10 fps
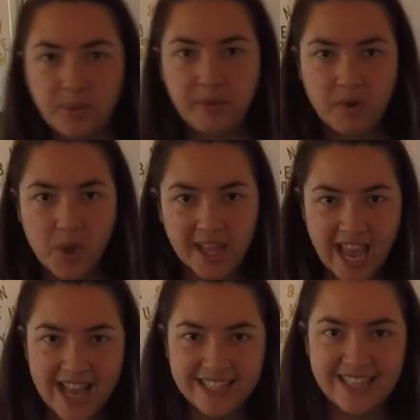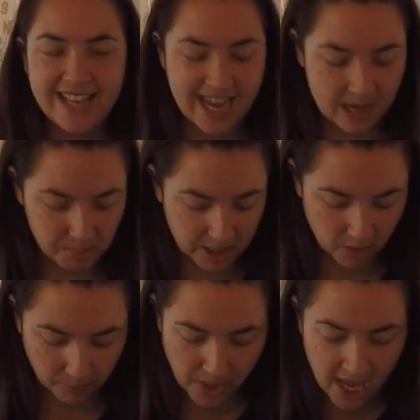We've got the cat in the hat back
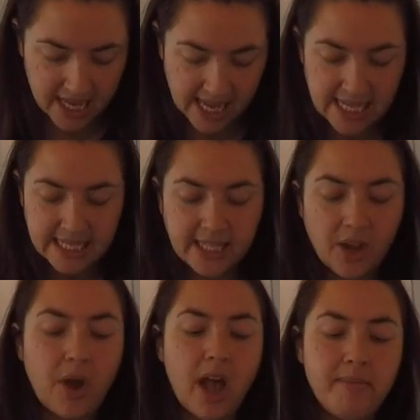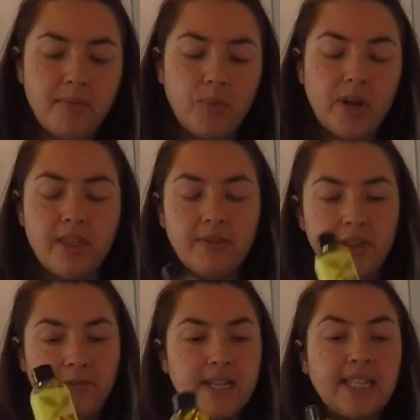on. Yeah, so
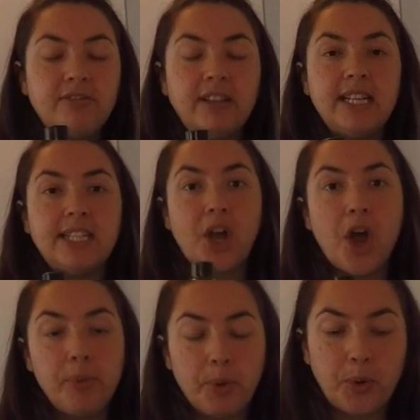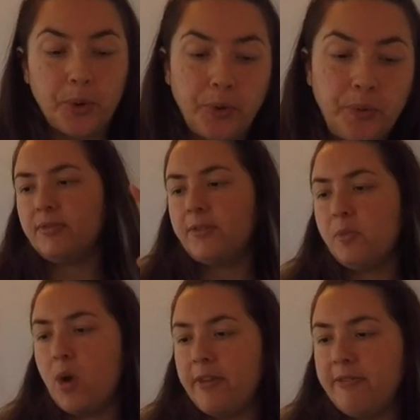the first ingredient is jojoba oil. From
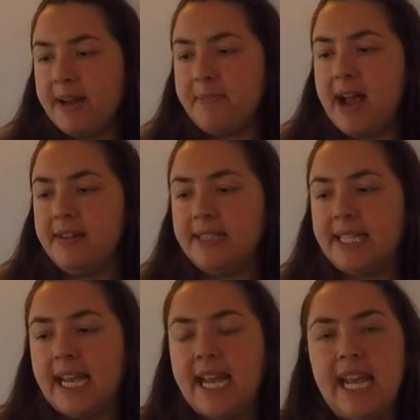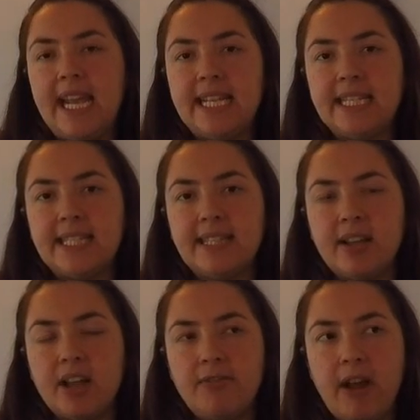what I've read about it, it's
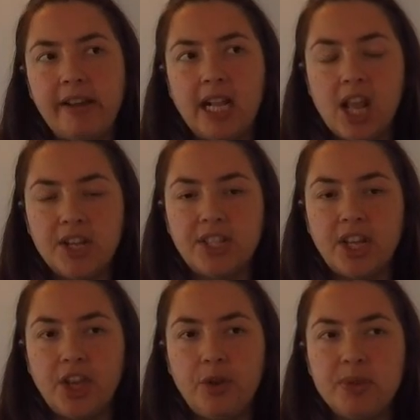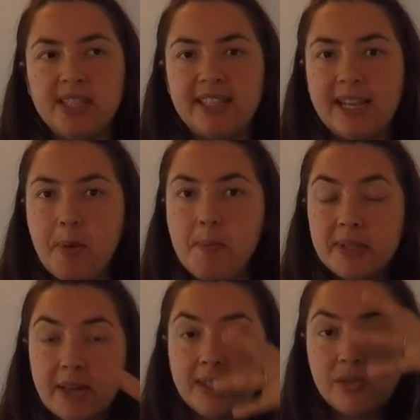a very close to human sebum,
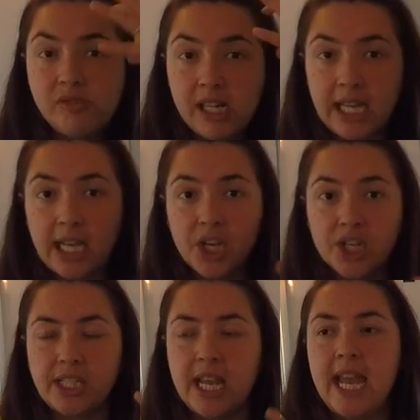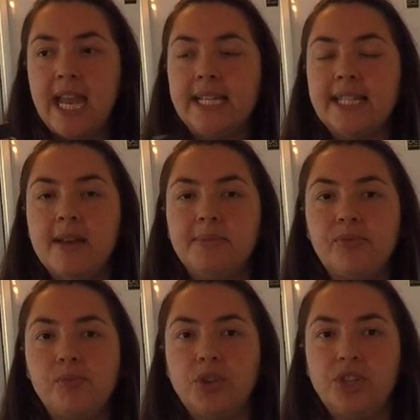so it's really good in terms
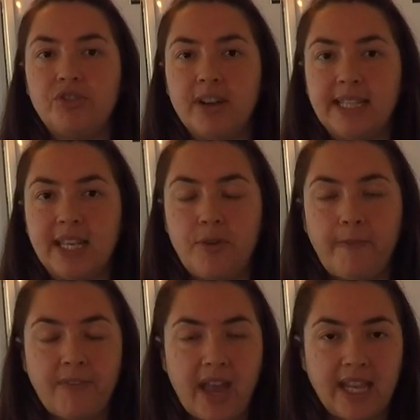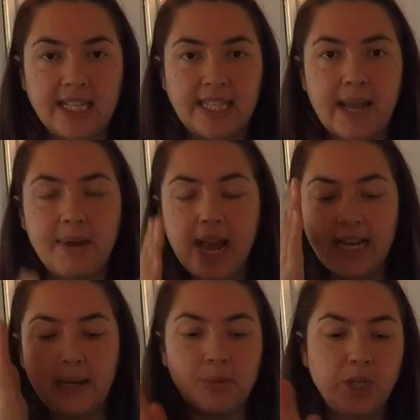of moisturising your face and
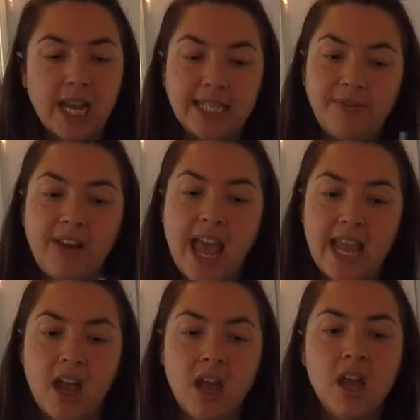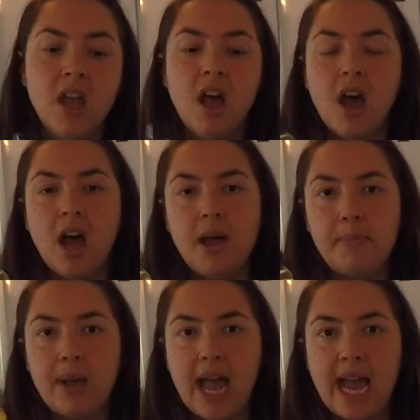adding a protective layer.
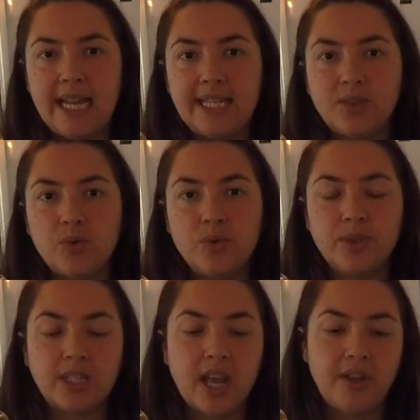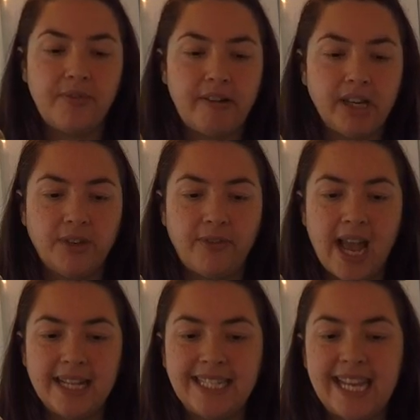And it's also very good for
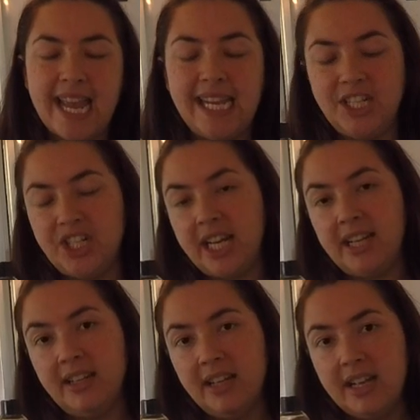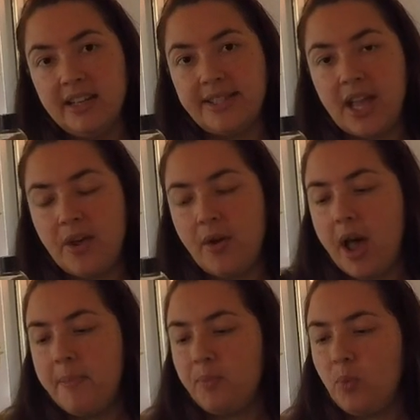anti-ageing. So
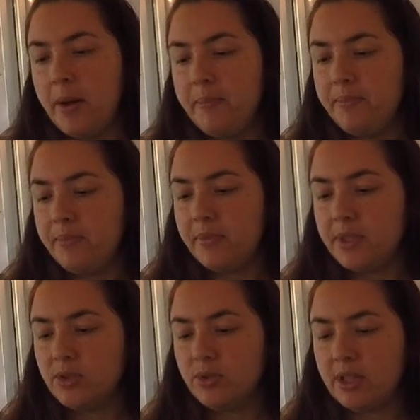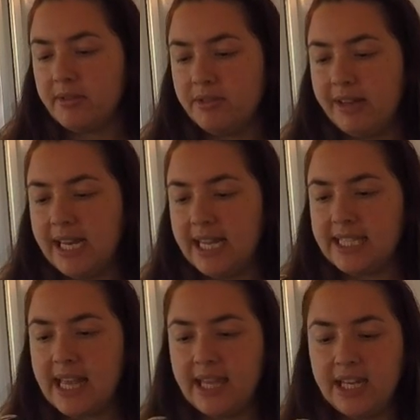one source I was reading
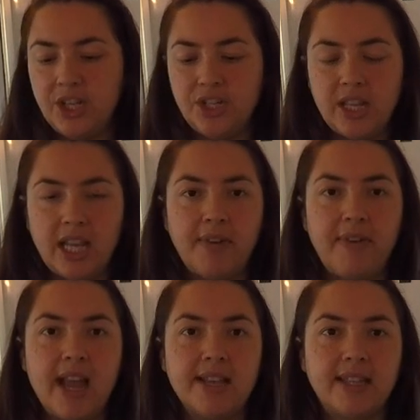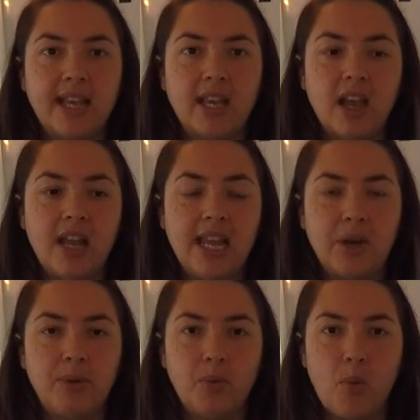said that you should think of it as like a
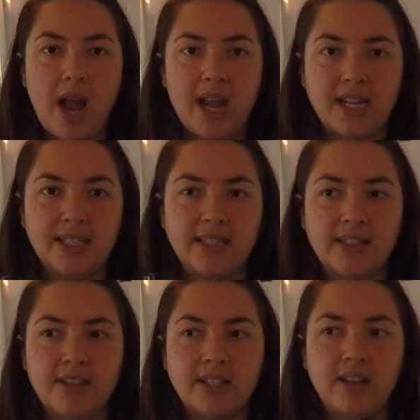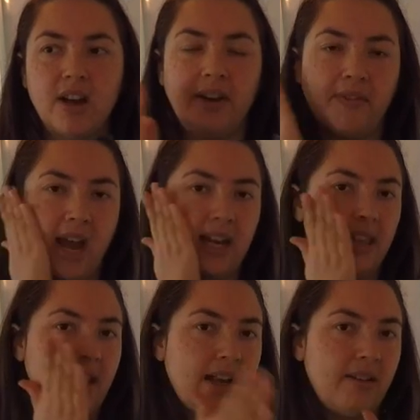liquid wax. So it's kind of adding
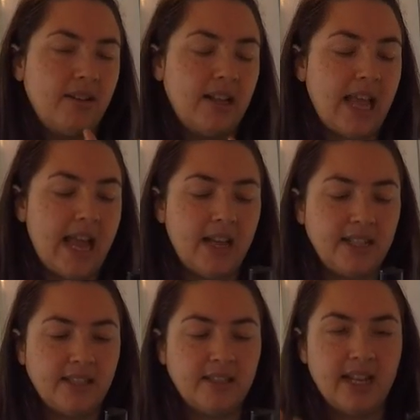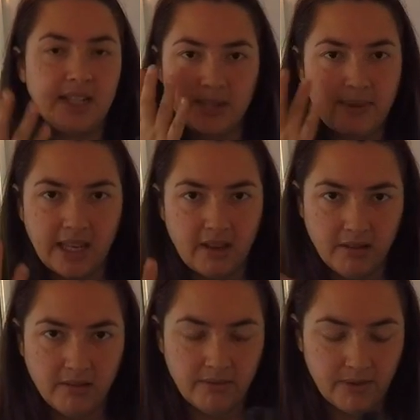that layer. It doesn't actually make you
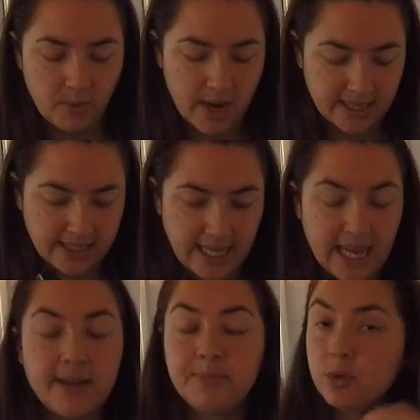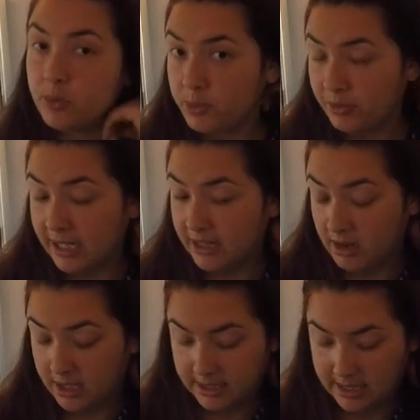feel waxy. It absorbs really
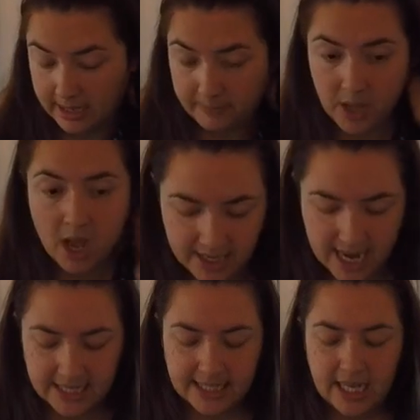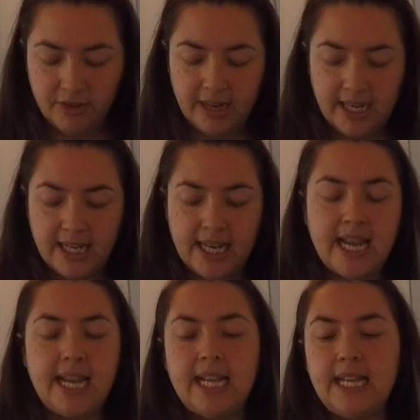nicely. The next ingredient
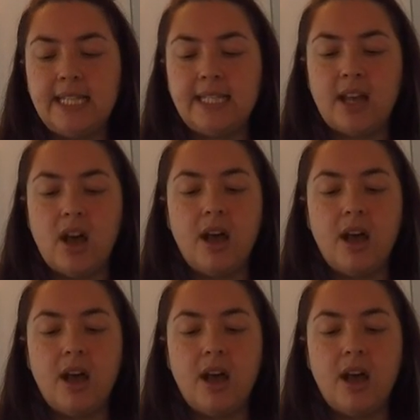is